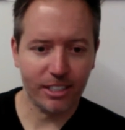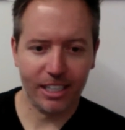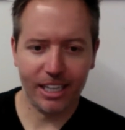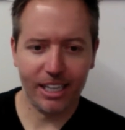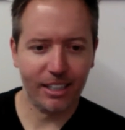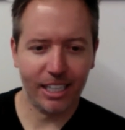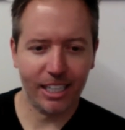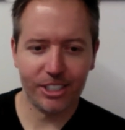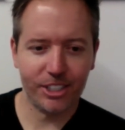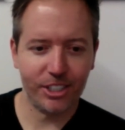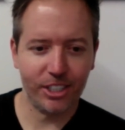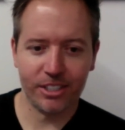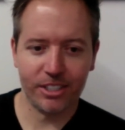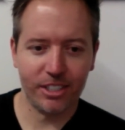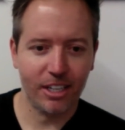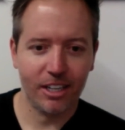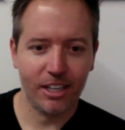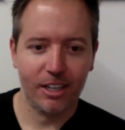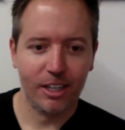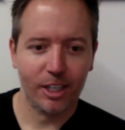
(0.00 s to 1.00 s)
And that's just
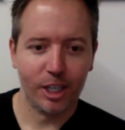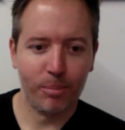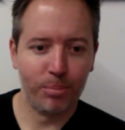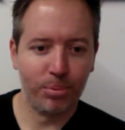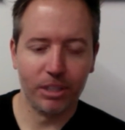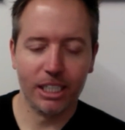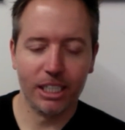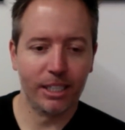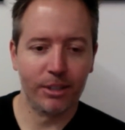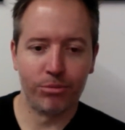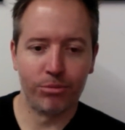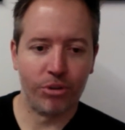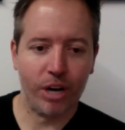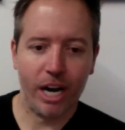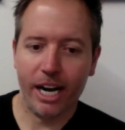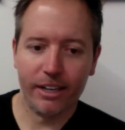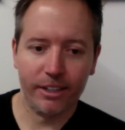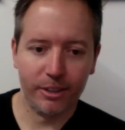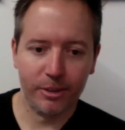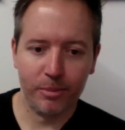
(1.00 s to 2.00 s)
completely
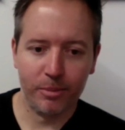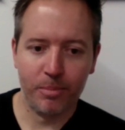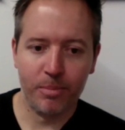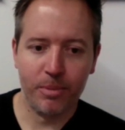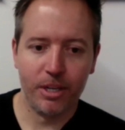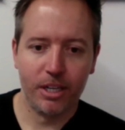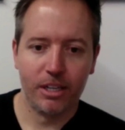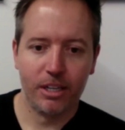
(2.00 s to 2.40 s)
random